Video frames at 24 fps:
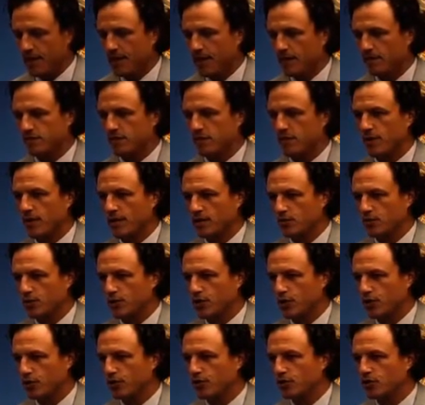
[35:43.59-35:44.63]
If someone has
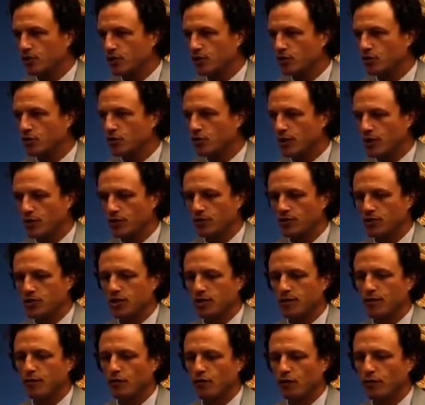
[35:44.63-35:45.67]
recurrent stones, you want to do
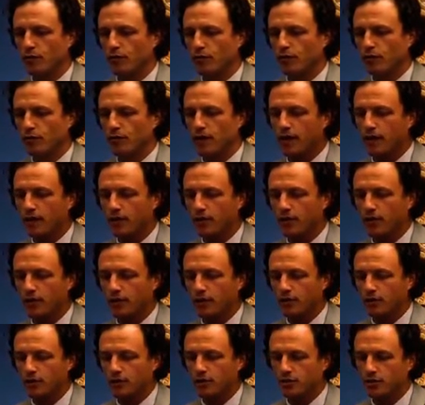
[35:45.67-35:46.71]
some form of
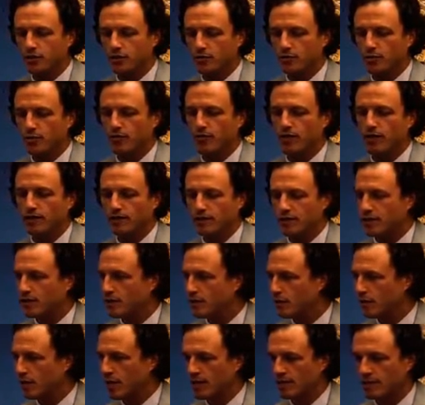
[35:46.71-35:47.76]
evaluation to prevent it,
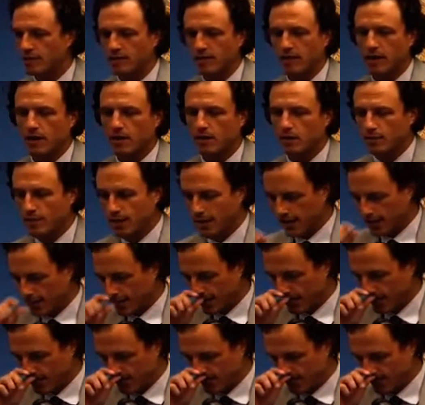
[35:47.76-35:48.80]
either lifestyle or
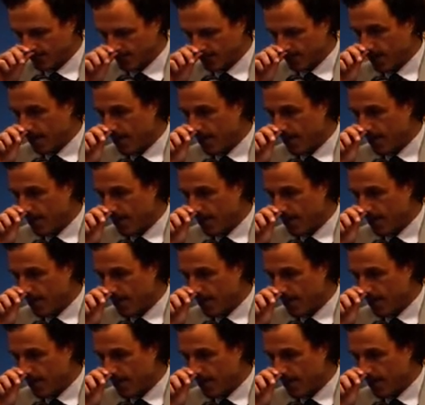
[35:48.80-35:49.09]
medications.